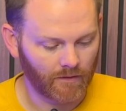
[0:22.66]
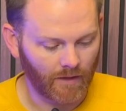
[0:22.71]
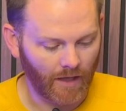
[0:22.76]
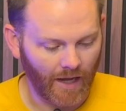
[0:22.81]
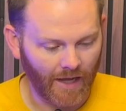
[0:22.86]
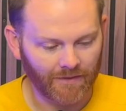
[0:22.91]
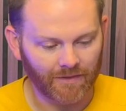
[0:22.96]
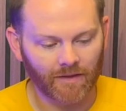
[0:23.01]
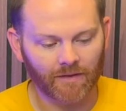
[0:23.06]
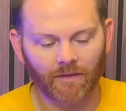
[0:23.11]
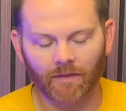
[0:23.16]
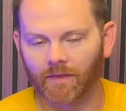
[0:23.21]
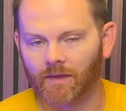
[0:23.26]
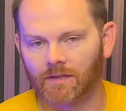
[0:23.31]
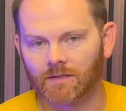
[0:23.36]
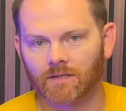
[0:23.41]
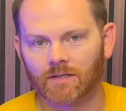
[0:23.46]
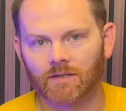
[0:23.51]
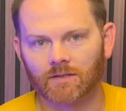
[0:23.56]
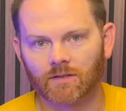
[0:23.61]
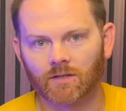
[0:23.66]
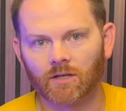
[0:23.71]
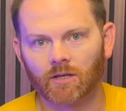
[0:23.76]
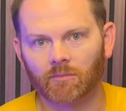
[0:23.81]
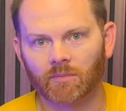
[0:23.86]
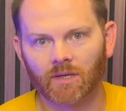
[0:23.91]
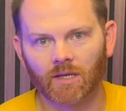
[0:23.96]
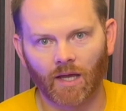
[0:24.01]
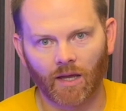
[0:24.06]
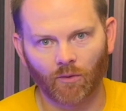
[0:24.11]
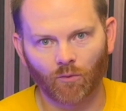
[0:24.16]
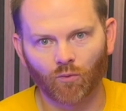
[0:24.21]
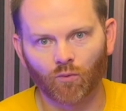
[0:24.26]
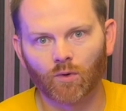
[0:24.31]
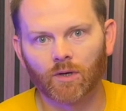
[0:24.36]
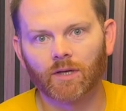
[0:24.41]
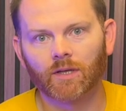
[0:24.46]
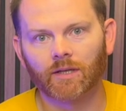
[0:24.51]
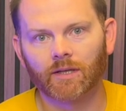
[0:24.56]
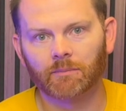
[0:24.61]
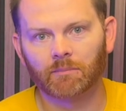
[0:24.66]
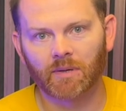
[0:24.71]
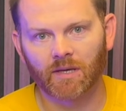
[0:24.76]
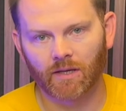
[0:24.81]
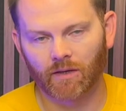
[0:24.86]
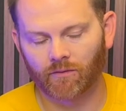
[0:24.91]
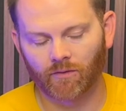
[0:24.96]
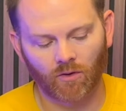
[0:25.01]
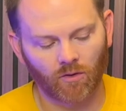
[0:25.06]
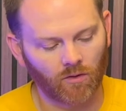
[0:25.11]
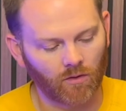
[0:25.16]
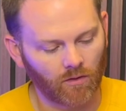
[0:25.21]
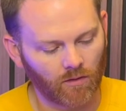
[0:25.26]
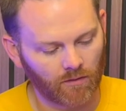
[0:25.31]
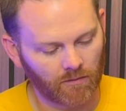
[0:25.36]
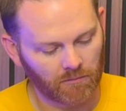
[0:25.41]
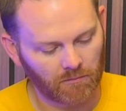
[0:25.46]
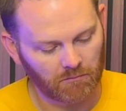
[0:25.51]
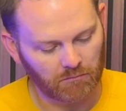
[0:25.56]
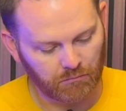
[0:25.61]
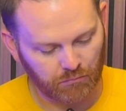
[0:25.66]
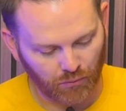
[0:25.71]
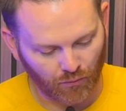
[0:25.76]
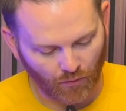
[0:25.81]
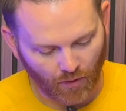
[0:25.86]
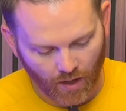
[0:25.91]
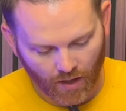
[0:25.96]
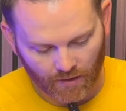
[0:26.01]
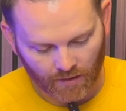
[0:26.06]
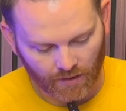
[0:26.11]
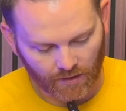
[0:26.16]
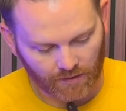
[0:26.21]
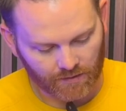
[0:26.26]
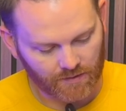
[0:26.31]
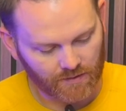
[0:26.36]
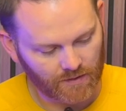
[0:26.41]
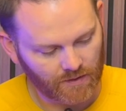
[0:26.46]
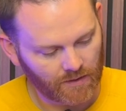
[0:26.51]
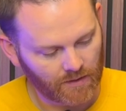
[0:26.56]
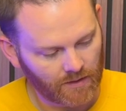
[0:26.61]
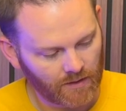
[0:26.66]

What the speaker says: I think that this is going to be a really pivotal product.